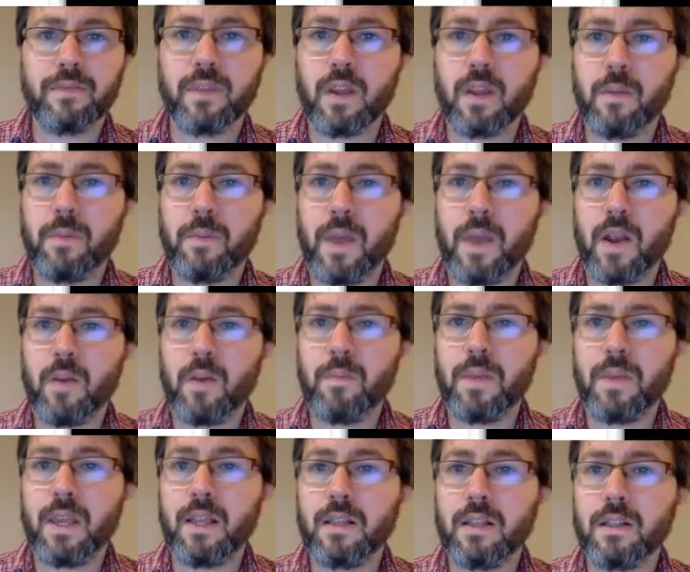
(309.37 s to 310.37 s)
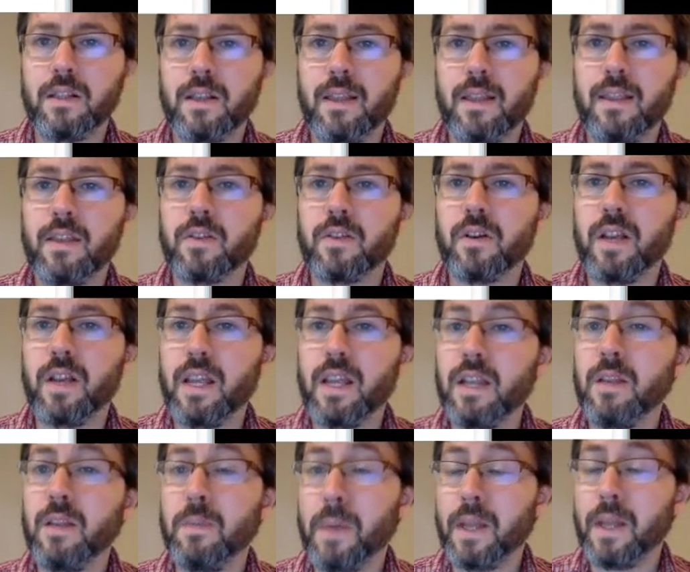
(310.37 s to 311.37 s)
Compare Means, and these are
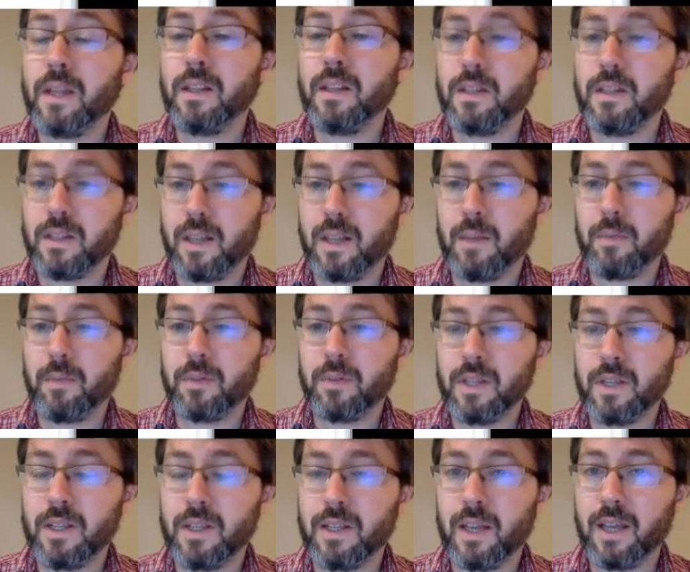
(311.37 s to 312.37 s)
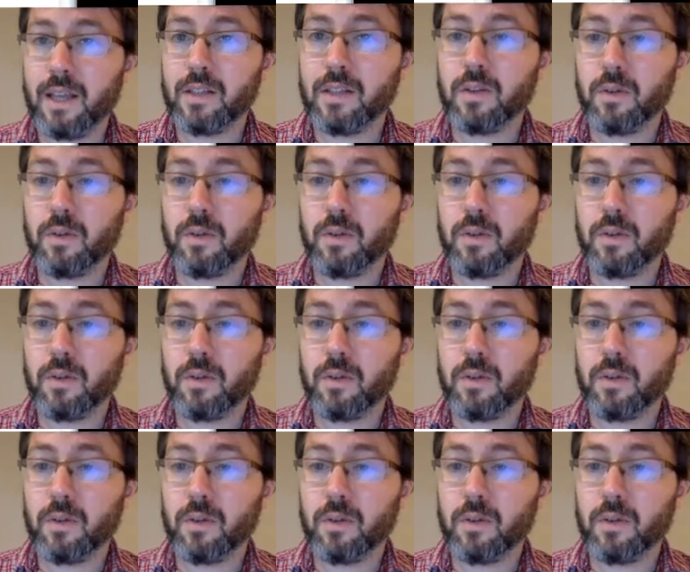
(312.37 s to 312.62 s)
independent sample t-tests,